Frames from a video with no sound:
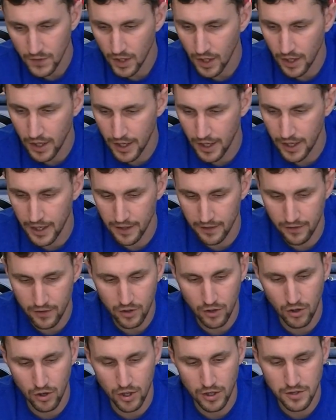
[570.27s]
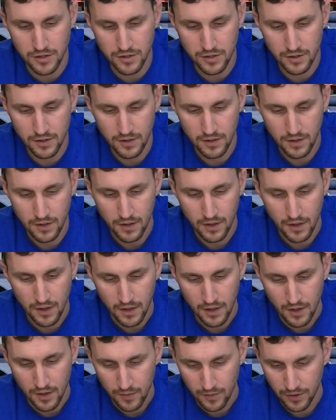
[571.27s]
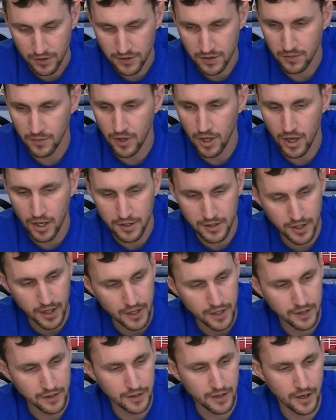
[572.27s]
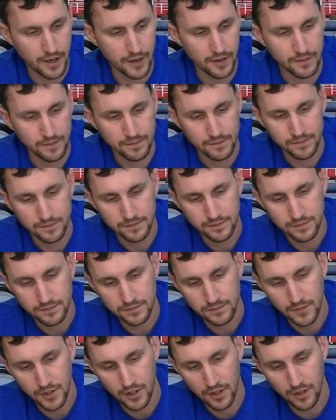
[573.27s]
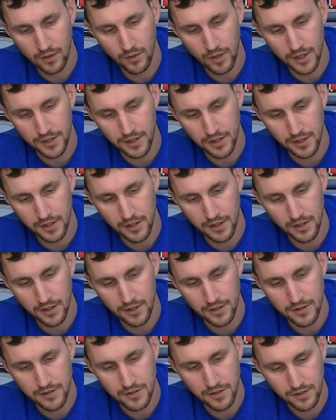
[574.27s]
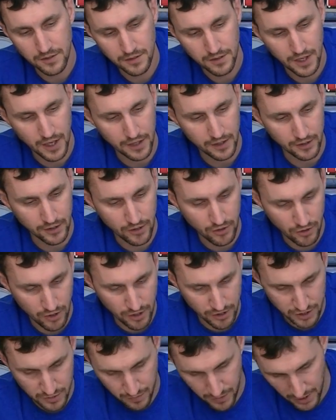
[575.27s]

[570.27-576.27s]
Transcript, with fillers: And of course, put some Loctite in there. You don't want the gears getting crunched